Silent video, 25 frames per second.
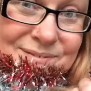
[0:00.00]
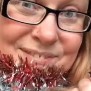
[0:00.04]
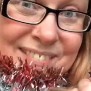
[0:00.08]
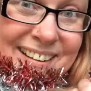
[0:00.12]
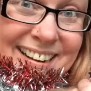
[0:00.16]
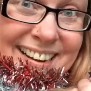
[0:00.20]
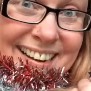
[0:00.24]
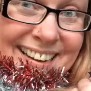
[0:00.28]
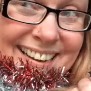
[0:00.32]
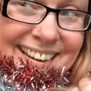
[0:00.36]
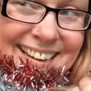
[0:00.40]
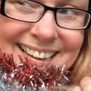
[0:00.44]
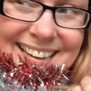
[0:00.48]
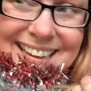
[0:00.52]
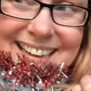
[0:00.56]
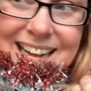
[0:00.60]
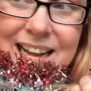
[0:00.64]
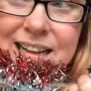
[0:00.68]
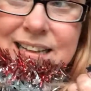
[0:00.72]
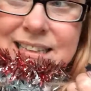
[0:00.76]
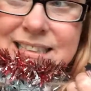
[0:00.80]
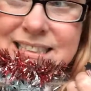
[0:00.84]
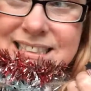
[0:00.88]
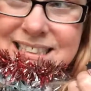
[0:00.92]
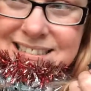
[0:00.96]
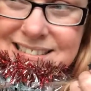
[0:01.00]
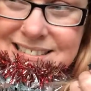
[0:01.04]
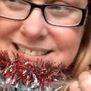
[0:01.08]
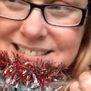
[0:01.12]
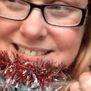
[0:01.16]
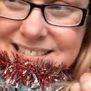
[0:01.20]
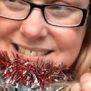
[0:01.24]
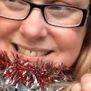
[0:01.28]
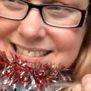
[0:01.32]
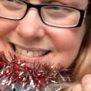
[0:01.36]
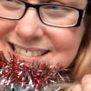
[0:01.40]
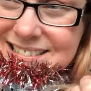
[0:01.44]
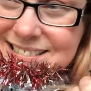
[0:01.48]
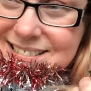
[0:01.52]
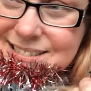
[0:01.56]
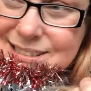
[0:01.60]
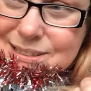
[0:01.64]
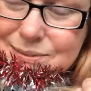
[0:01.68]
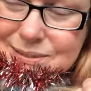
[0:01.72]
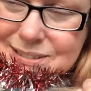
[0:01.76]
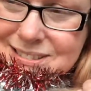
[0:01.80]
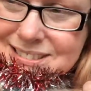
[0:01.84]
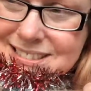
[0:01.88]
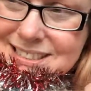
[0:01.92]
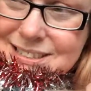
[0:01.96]
Bye. Oh, gotta
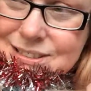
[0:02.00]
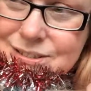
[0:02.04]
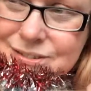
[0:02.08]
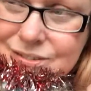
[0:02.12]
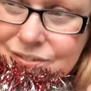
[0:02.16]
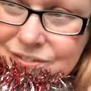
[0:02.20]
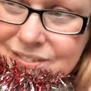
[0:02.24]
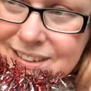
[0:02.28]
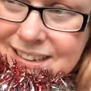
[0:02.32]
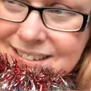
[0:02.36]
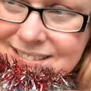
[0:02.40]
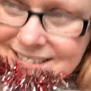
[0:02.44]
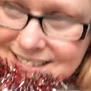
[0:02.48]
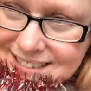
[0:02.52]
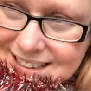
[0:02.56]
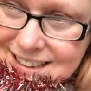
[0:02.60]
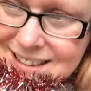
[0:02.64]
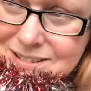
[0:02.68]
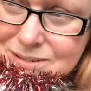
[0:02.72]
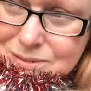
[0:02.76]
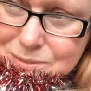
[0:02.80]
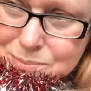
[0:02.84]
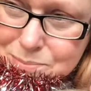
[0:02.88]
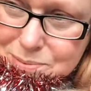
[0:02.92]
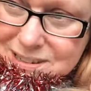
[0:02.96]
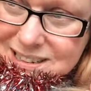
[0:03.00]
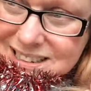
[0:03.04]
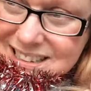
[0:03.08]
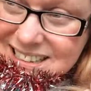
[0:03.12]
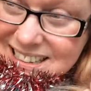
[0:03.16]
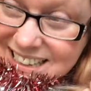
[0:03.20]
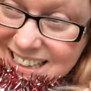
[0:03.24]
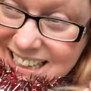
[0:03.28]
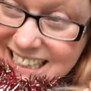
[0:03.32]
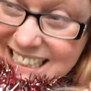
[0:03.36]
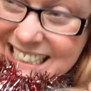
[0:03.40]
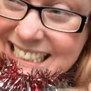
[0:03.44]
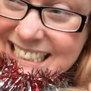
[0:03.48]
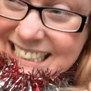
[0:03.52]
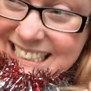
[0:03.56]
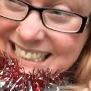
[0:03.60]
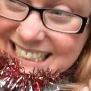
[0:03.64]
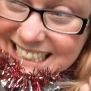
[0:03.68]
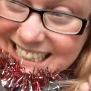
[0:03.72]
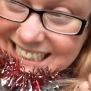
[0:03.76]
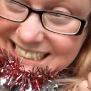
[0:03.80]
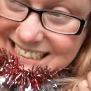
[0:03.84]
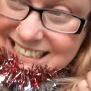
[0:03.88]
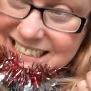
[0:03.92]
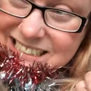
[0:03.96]
switch this off now. Help.
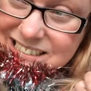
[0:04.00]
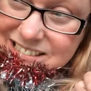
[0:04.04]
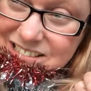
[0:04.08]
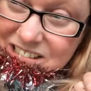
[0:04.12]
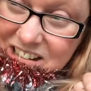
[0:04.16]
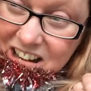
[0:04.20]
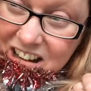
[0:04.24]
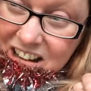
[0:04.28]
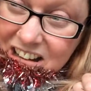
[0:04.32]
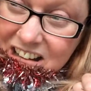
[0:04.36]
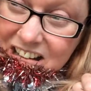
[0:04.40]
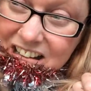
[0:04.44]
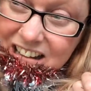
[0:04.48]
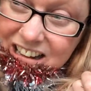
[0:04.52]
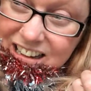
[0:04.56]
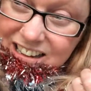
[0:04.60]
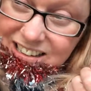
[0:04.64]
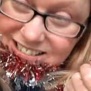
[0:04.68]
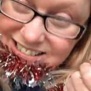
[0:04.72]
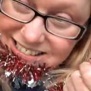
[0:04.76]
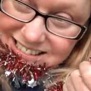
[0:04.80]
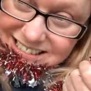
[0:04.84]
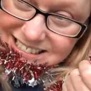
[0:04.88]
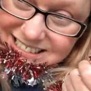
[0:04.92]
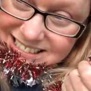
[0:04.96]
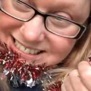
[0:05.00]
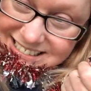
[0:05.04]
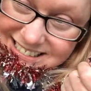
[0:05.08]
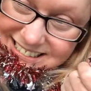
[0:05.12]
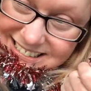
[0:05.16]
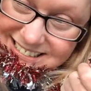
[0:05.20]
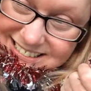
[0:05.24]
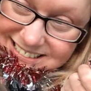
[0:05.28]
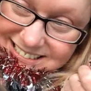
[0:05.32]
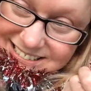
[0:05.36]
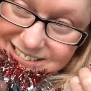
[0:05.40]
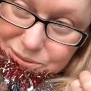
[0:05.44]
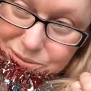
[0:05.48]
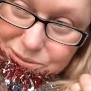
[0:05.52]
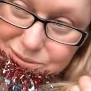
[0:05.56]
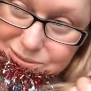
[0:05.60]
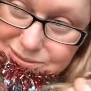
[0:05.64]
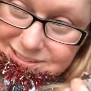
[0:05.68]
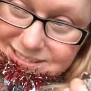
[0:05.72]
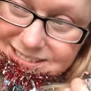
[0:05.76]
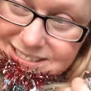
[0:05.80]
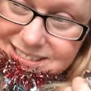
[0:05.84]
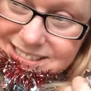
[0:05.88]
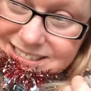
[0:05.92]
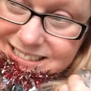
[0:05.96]
Oh, God.
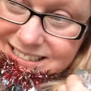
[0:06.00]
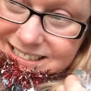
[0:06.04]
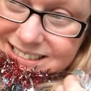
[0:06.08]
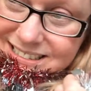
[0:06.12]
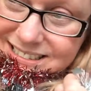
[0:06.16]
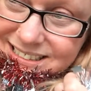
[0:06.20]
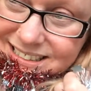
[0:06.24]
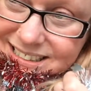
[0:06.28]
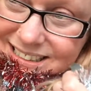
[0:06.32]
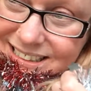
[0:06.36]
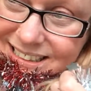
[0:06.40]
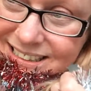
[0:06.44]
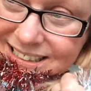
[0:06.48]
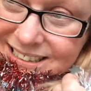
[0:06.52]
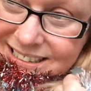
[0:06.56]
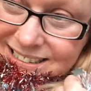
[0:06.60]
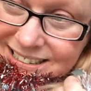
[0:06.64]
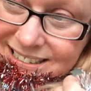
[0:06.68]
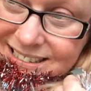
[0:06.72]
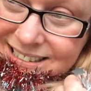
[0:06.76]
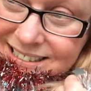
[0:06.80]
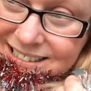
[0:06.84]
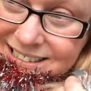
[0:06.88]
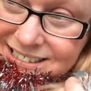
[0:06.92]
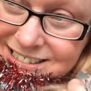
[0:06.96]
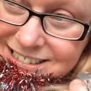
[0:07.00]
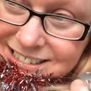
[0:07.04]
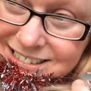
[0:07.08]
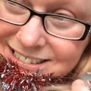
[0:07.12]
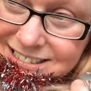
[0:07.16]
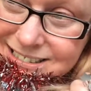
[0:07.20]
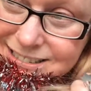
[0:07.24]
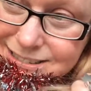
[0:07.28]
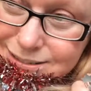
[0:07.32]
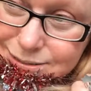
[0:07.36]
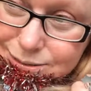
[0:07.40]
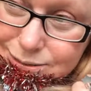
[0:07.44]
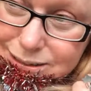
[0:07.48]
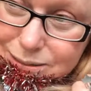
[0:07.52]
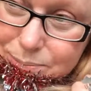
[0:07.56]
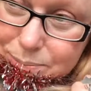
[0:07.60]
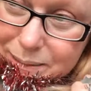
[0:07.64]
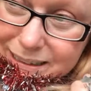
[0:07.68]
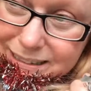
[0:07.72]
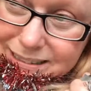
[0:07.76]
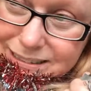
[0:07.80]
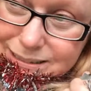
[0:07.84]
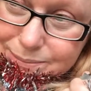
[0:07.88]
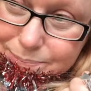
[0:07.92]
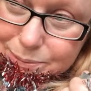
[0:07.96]
I shouldn't have talked
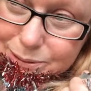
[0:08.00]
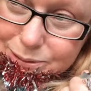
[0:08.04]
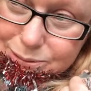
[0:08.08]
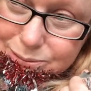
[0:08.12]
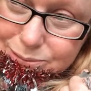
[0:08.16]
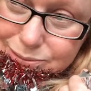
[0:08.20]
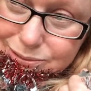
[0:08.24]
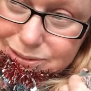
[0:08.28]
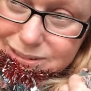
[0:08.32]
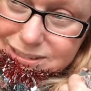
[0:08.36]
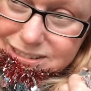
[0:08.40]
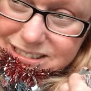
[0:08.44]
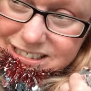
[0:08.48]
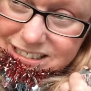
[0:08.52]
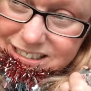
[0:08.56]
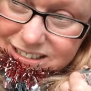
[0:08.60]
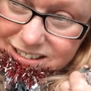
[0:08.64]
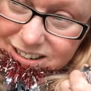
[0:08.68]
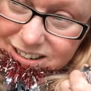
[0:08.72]
about his balls.